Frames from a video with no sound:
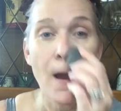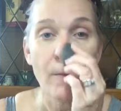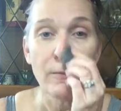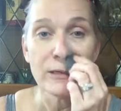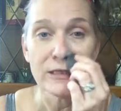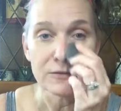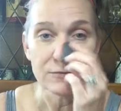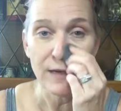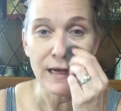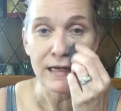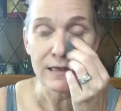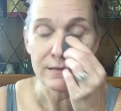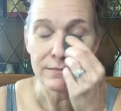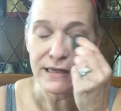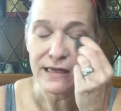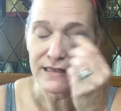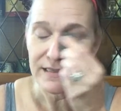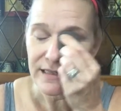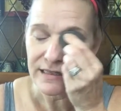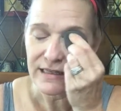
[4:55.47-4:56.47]
was
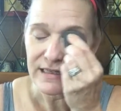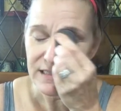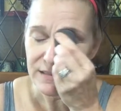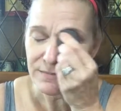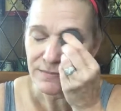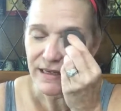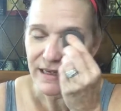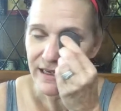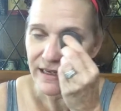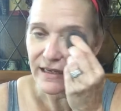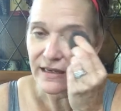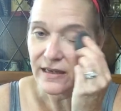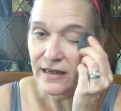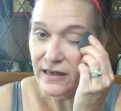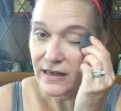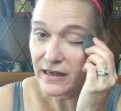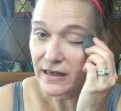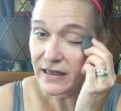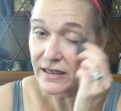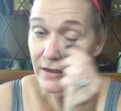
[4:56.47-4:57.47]
recommended as being
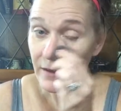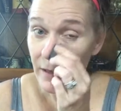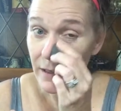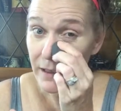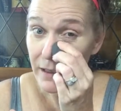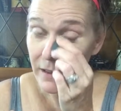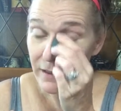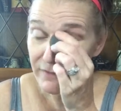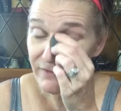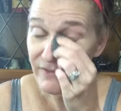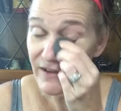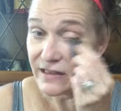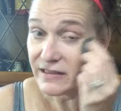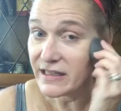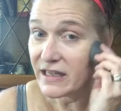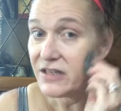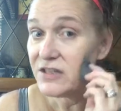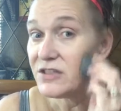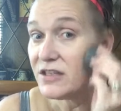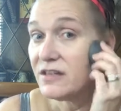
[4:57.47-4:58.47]
you know, a good
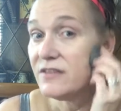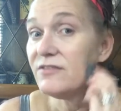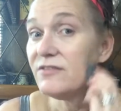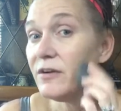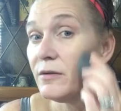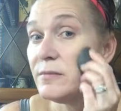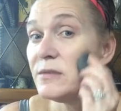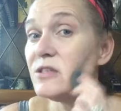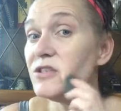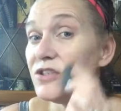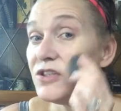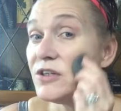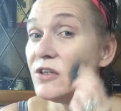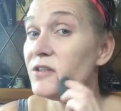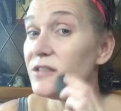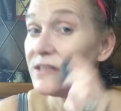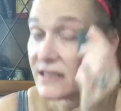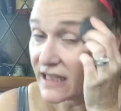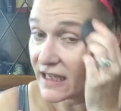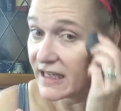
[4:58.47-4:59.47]
foundation for mature
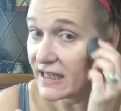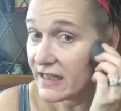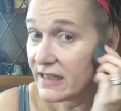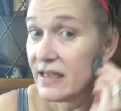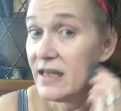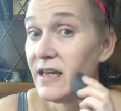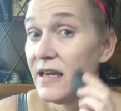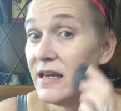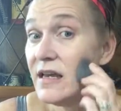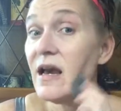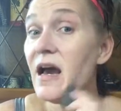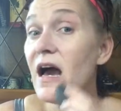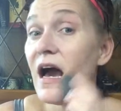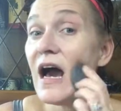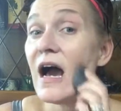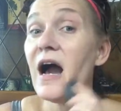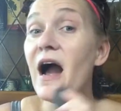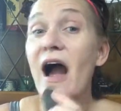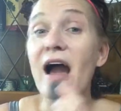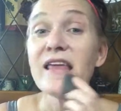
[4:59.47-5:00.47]
skin.
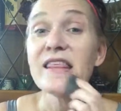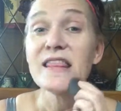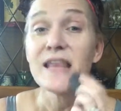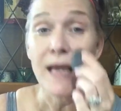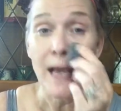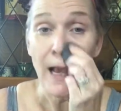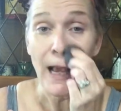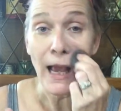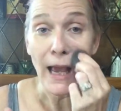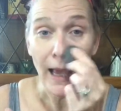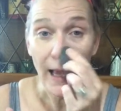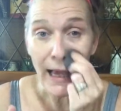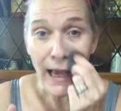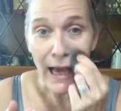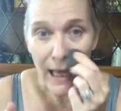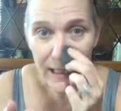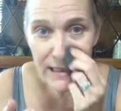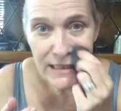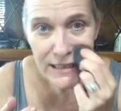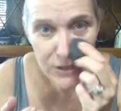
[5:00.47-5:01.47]
I think I
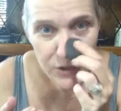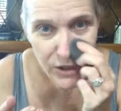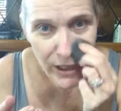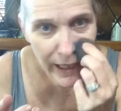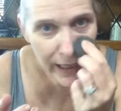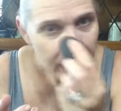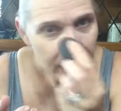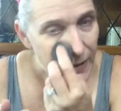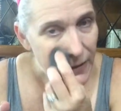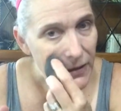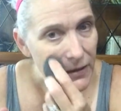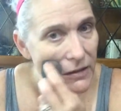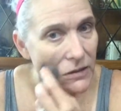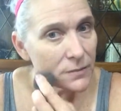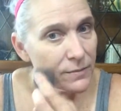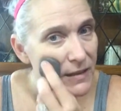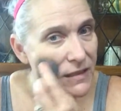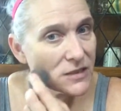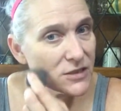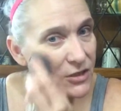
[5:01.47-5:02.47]
got the shade a little
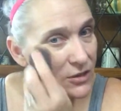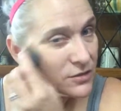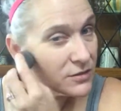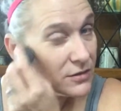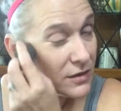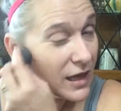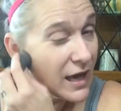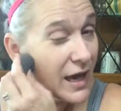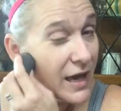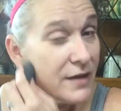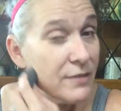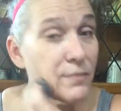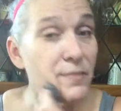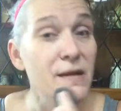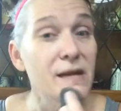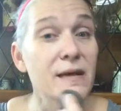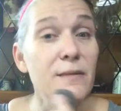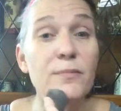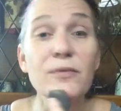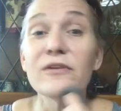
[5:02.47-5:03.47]
bit too light,
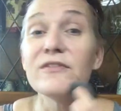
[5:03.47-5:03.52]
but it